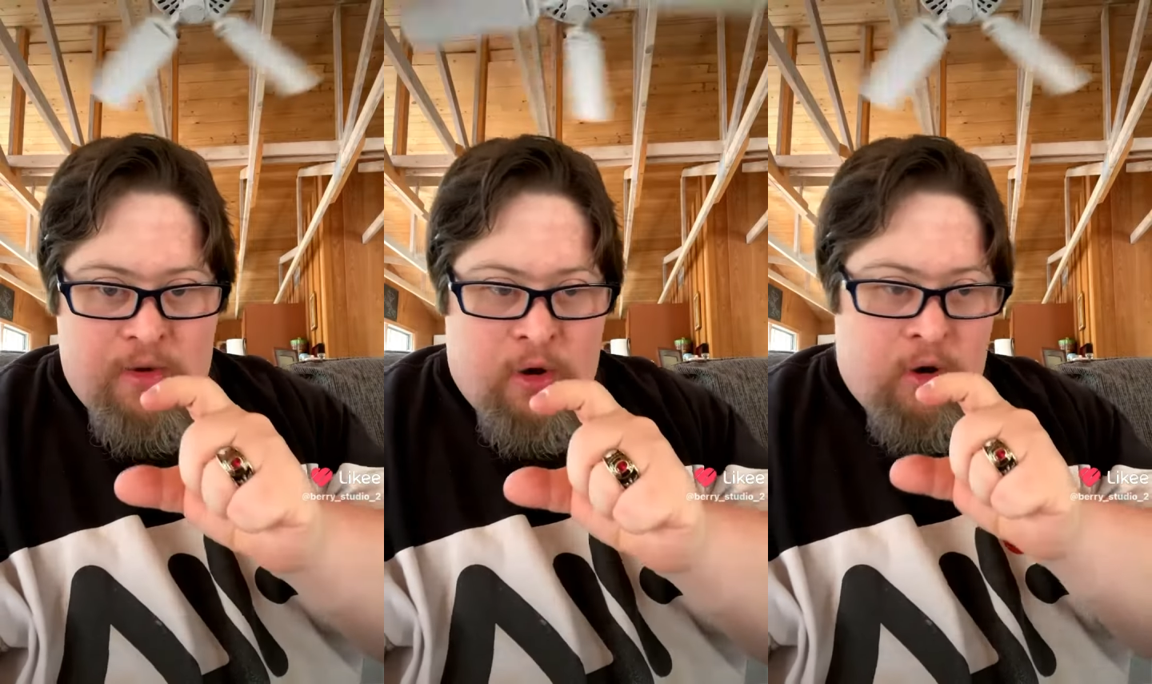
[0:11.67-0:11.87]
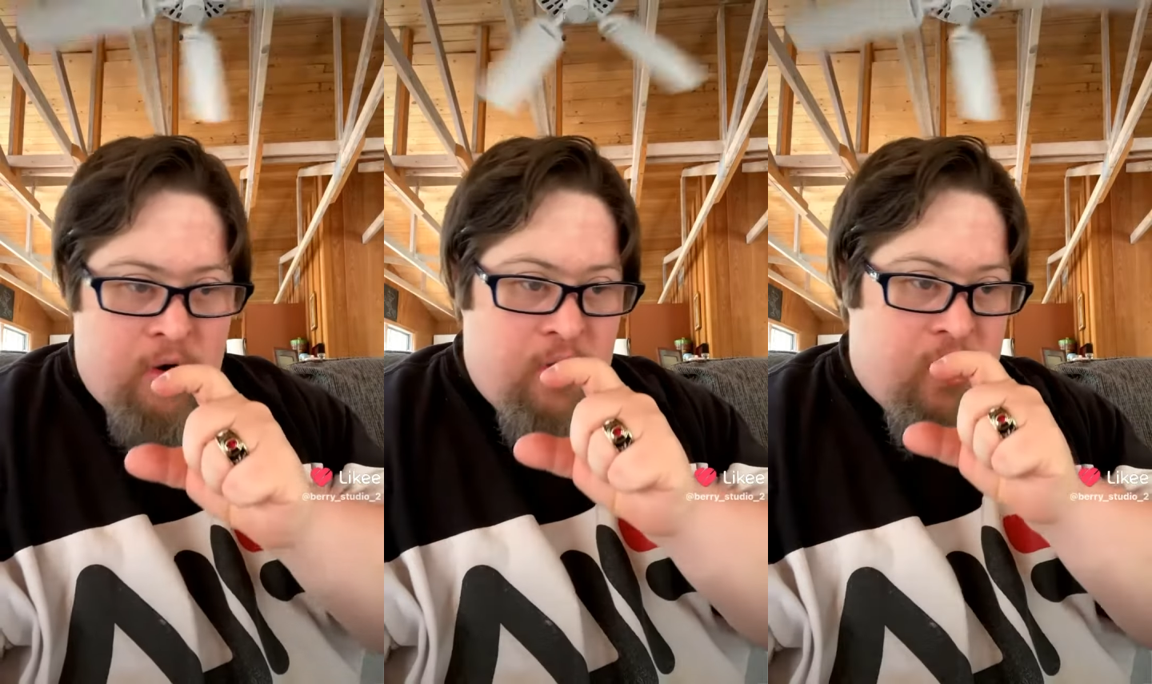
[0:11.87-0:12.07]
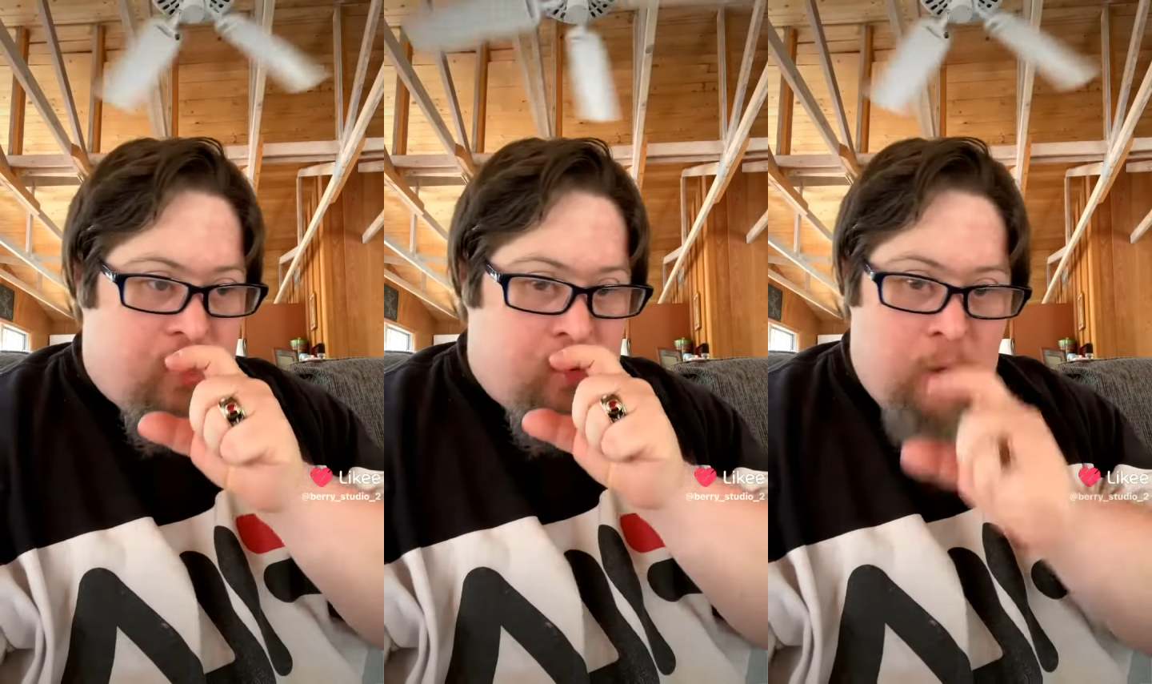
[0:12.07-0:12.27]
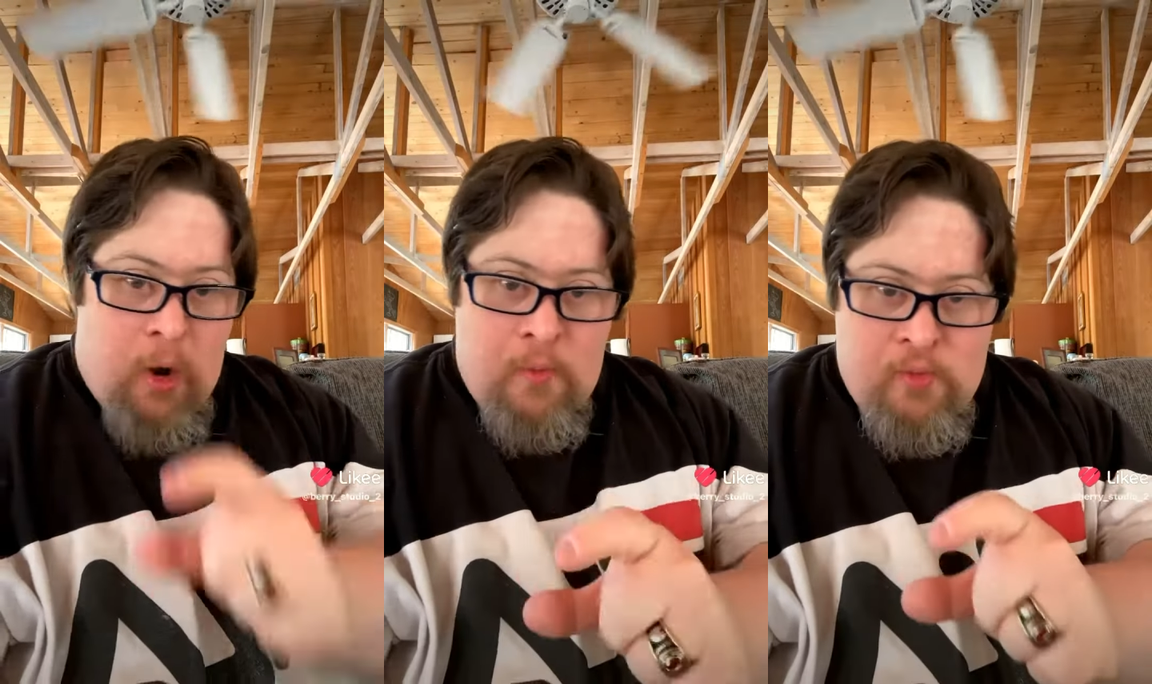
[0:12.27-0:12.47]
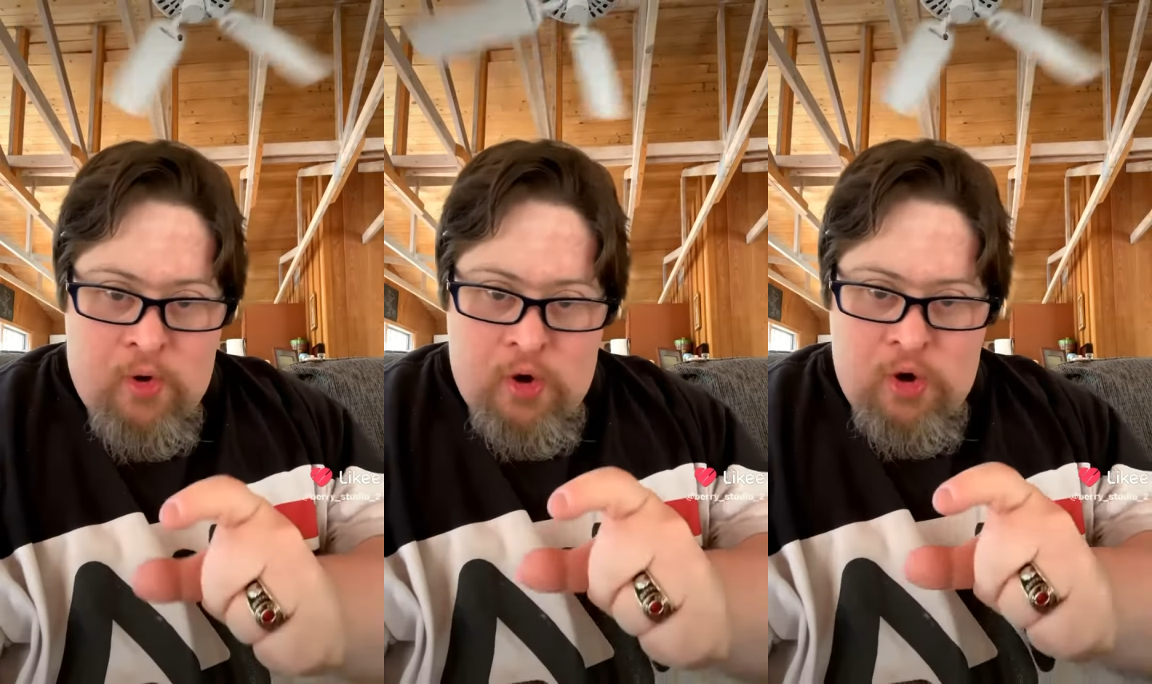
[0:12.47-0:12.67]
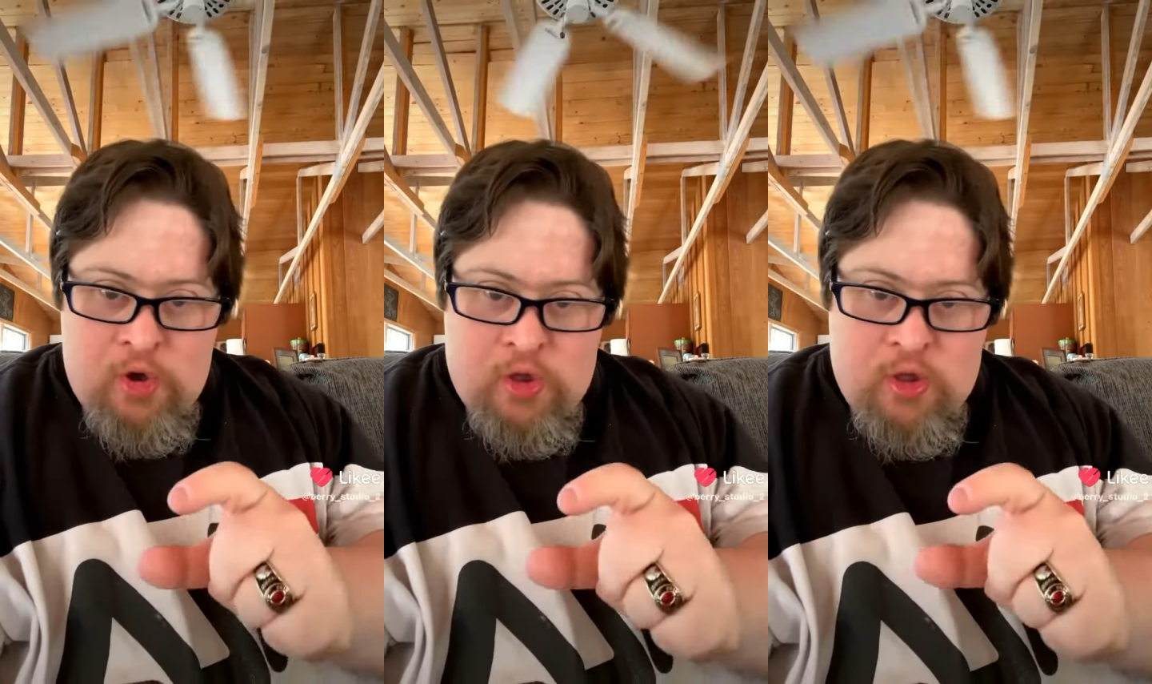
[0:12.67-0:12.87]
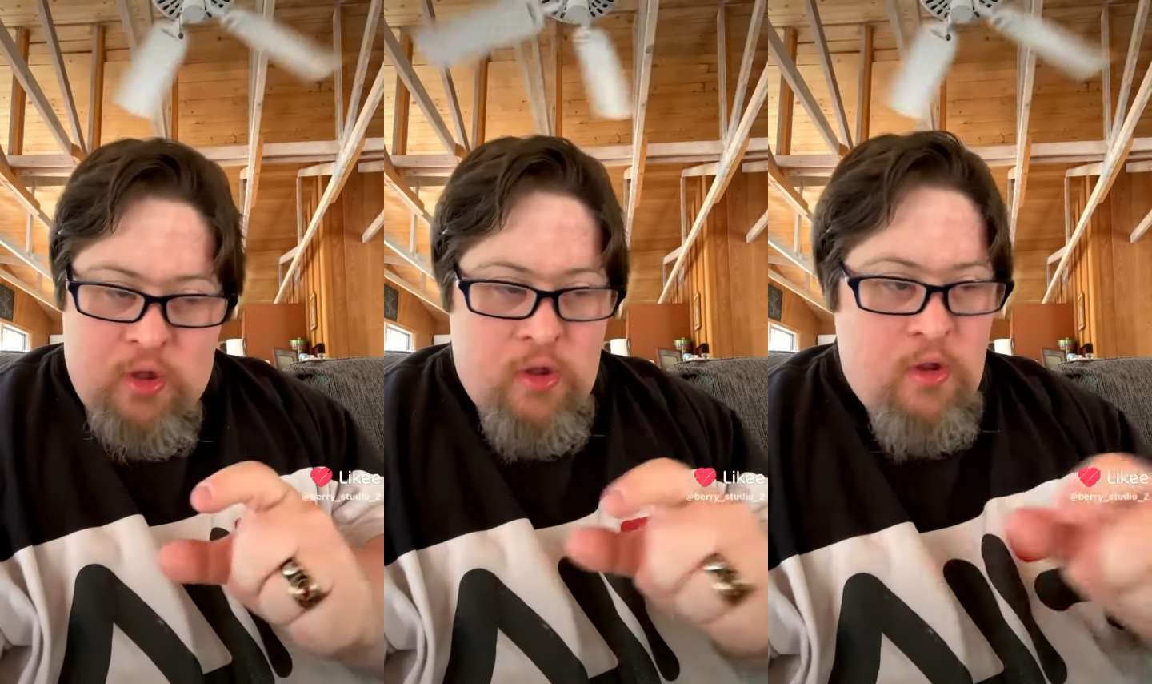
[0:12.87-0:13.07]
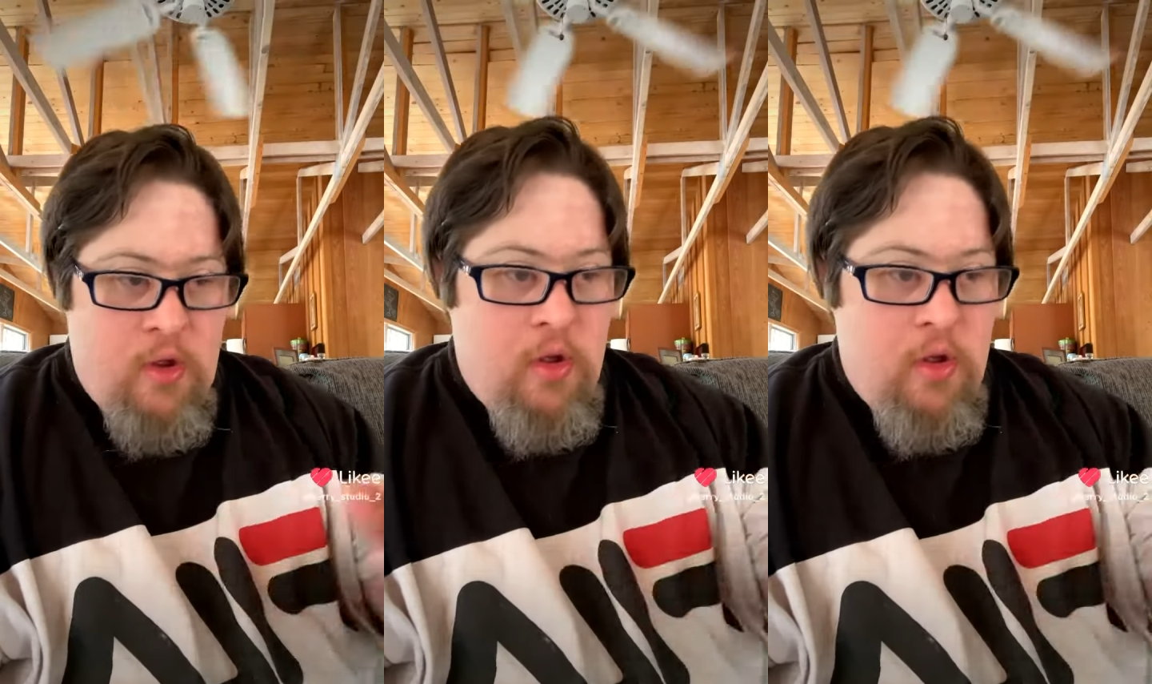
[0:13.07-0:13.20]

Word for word: called Starburst?